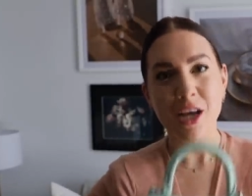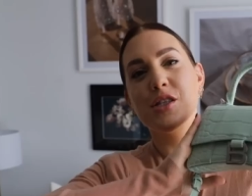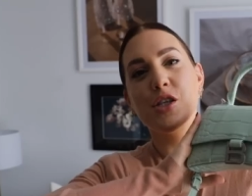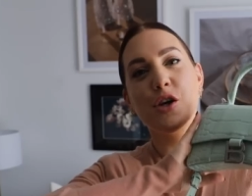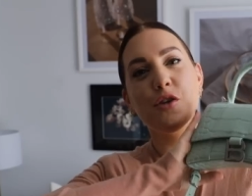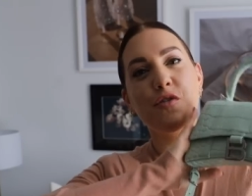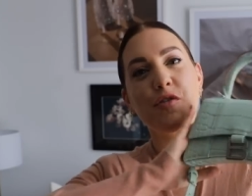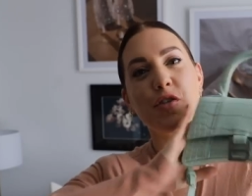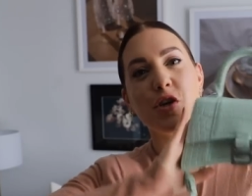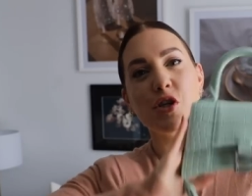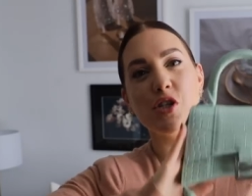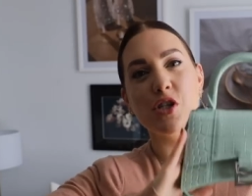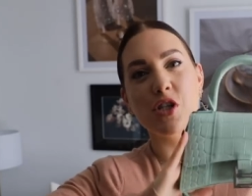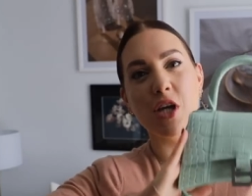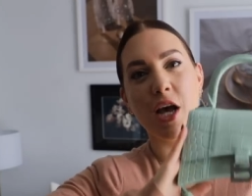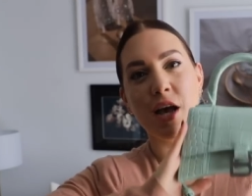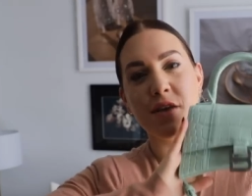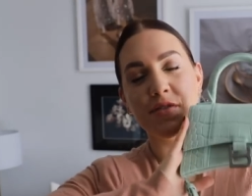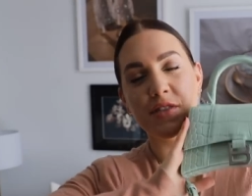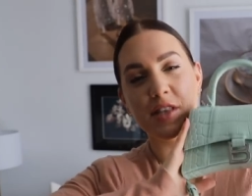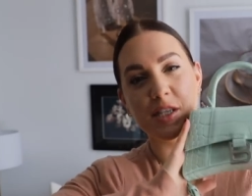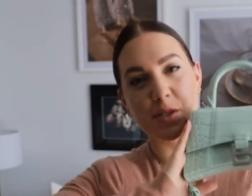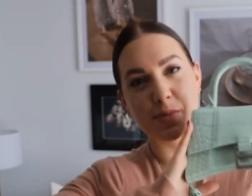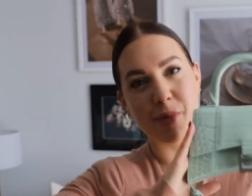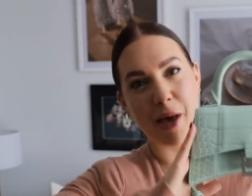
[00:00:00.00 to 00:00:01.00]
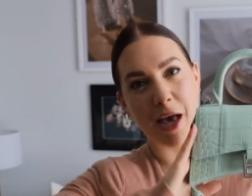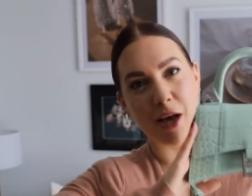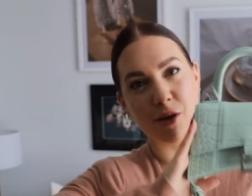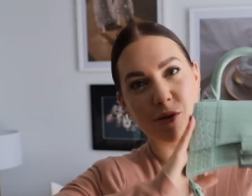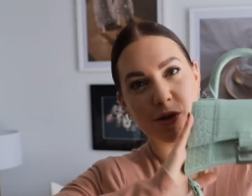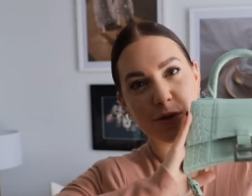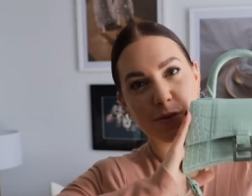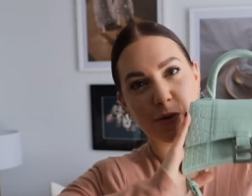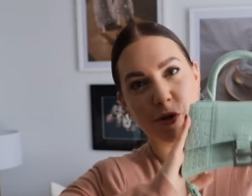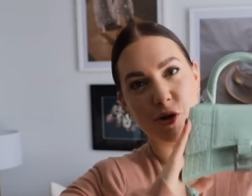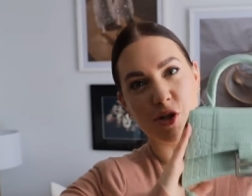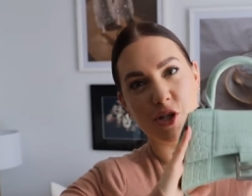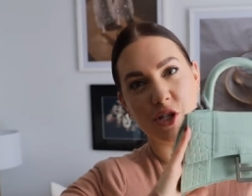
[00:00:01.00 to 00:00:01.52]
So first off, this bag
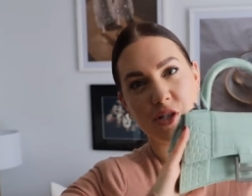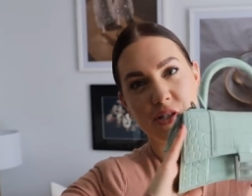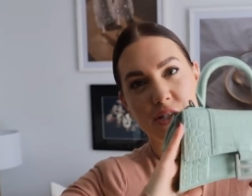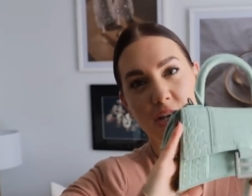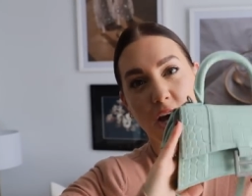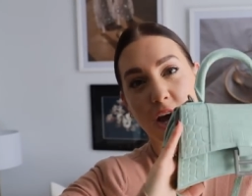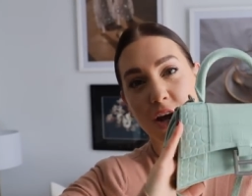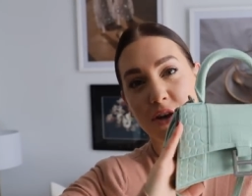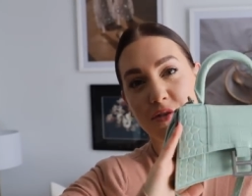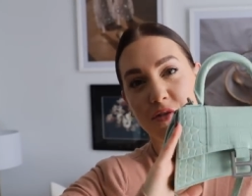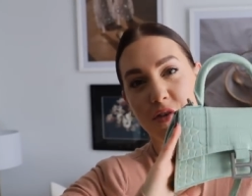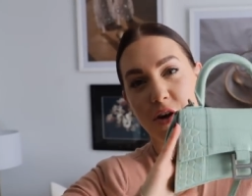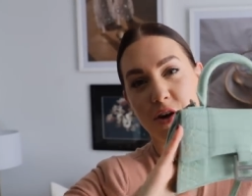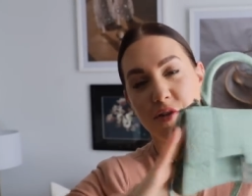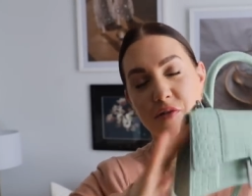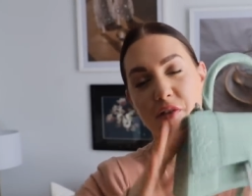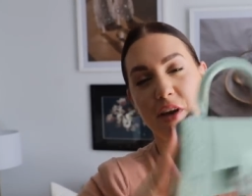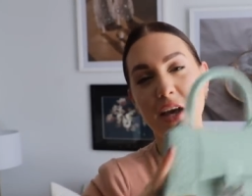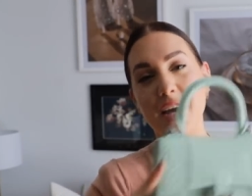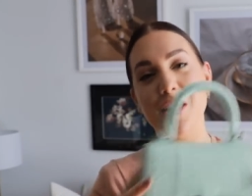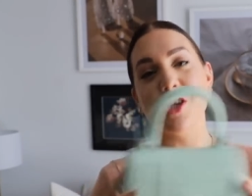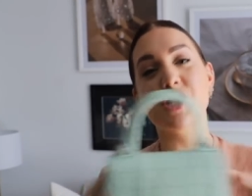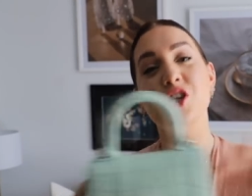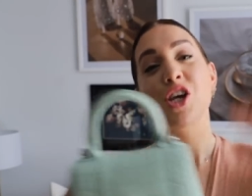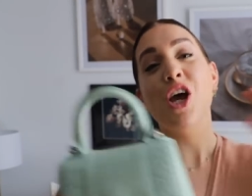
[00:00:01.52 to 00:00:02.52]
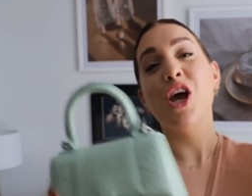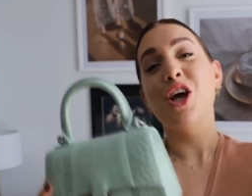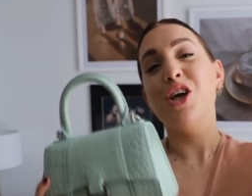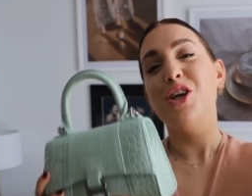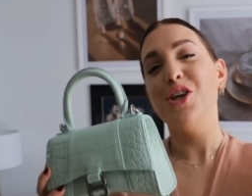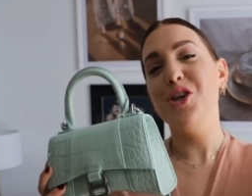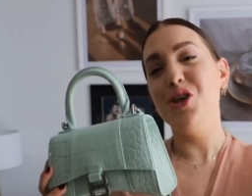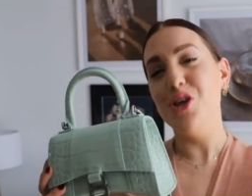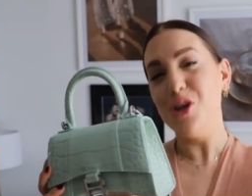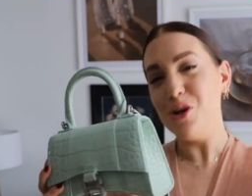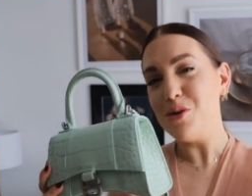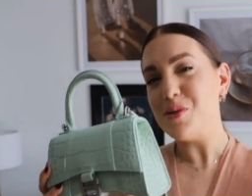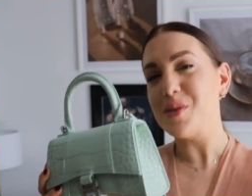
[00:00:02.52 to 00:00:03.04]
was purchased on Farfetch
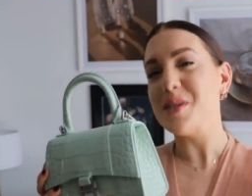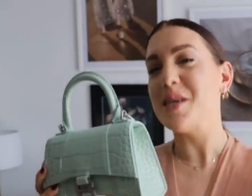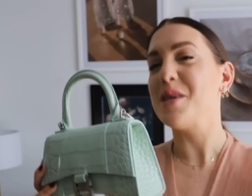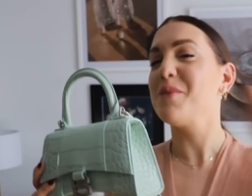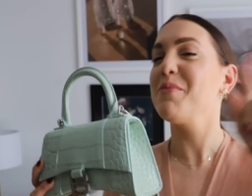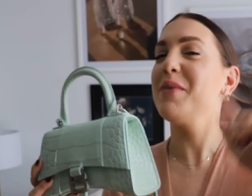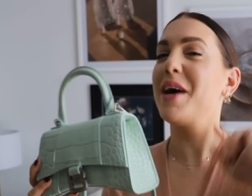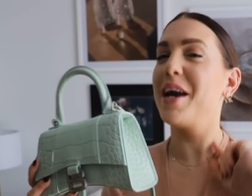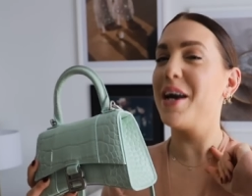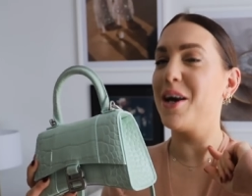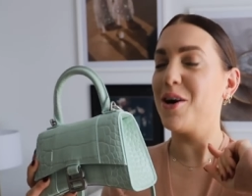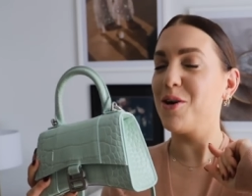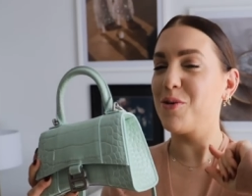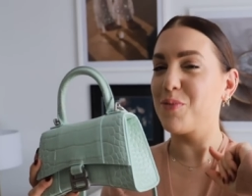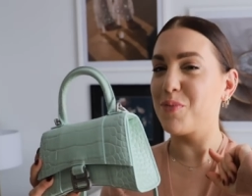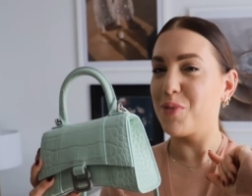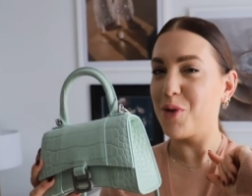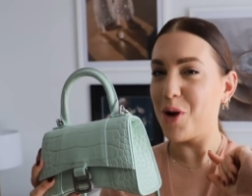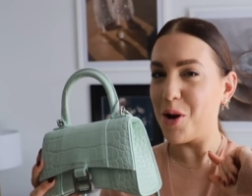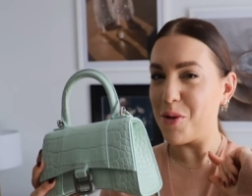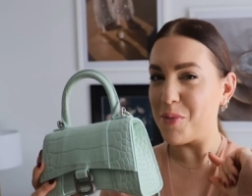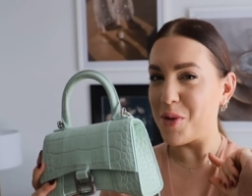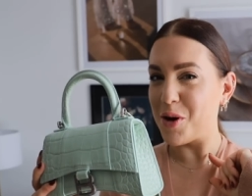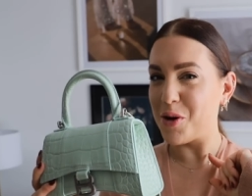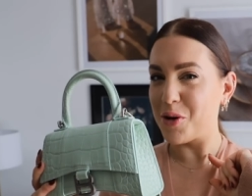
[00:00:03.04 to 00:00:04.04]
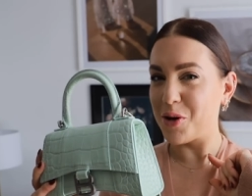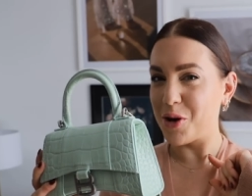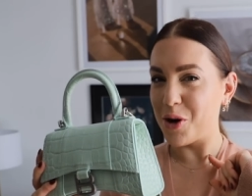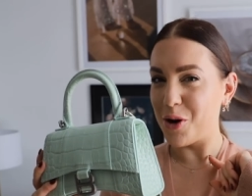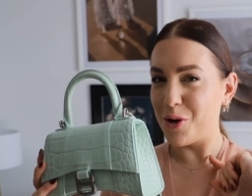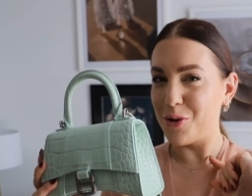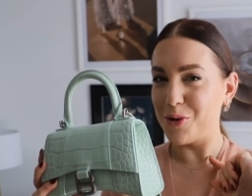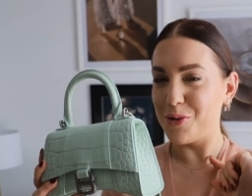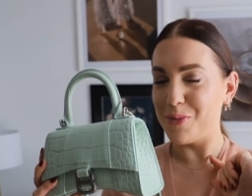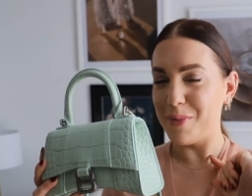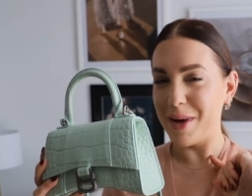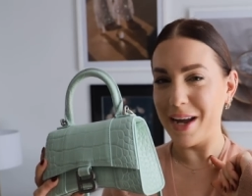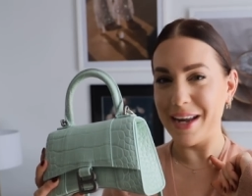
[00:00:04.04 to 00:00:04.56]
using my own promo
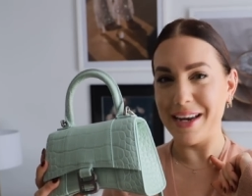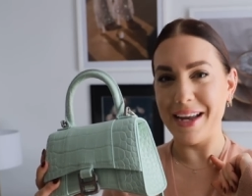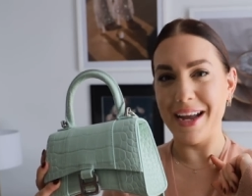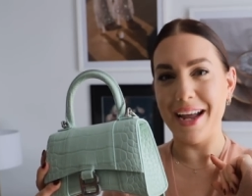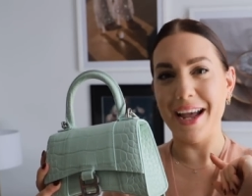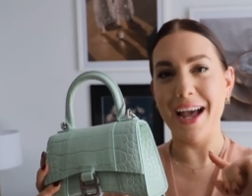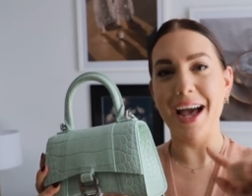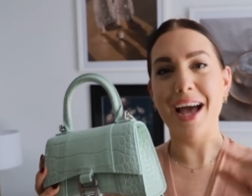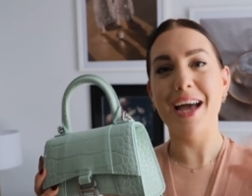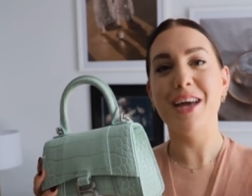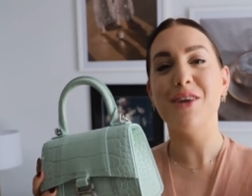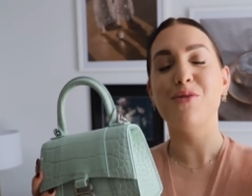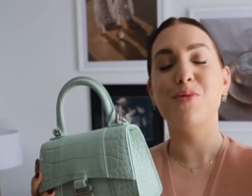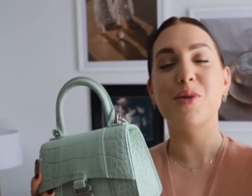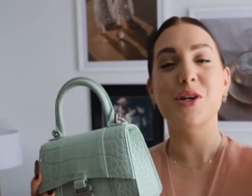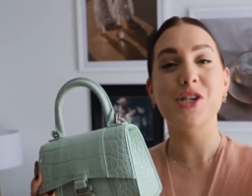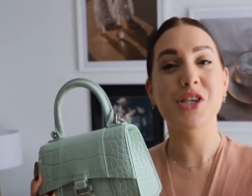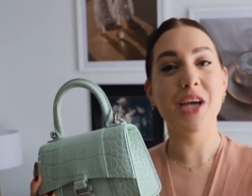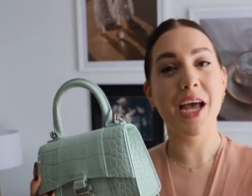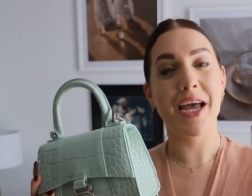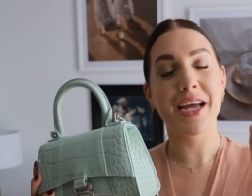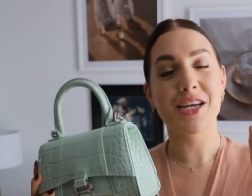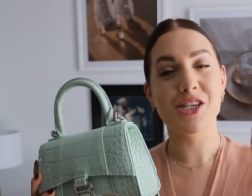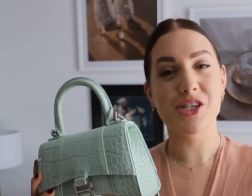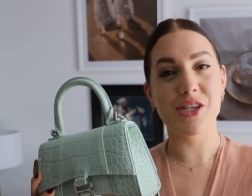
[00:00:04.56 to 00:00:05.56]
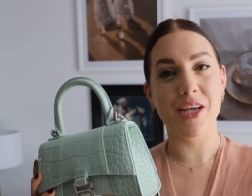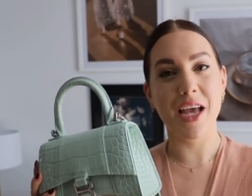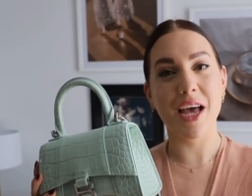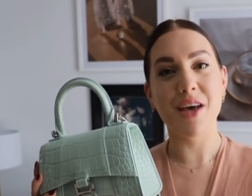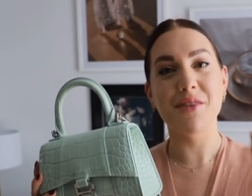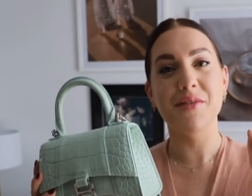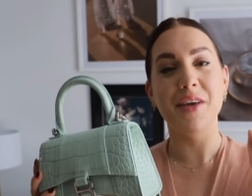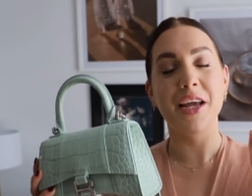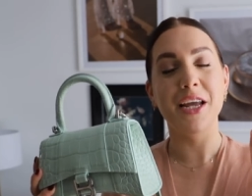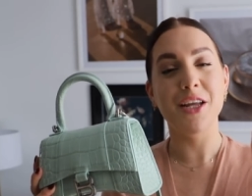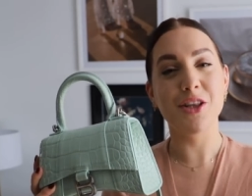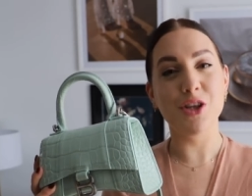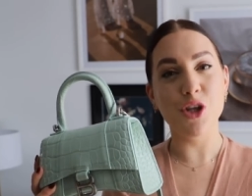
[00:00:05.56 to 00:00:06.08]
code, might I add, which I actually
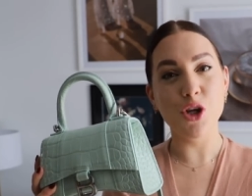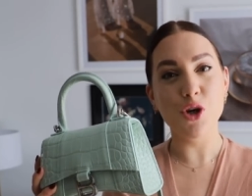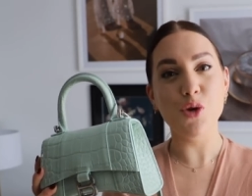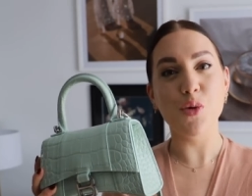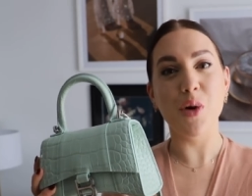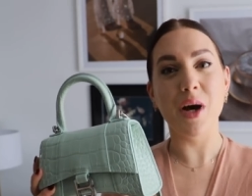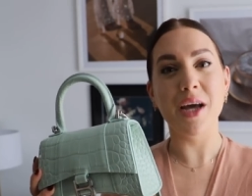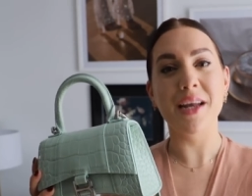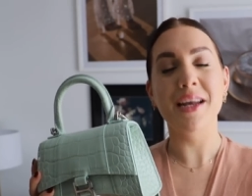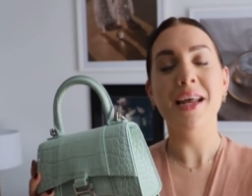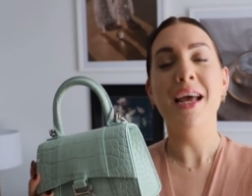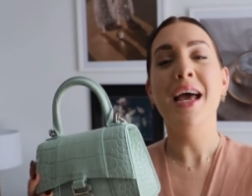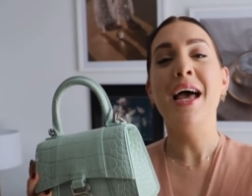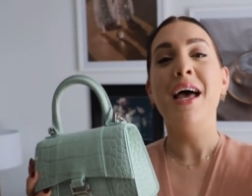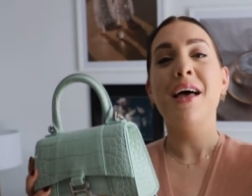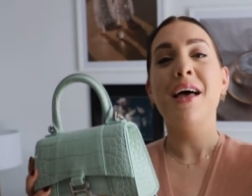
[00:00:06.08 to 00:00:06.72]
have a new one